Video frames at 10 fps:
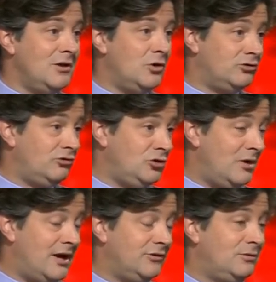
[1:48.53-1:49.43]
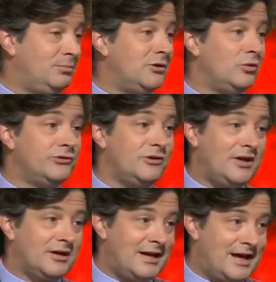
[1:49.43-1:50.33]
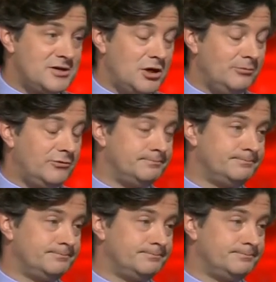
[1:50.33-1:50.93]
not just new houses, but also second-hand homes.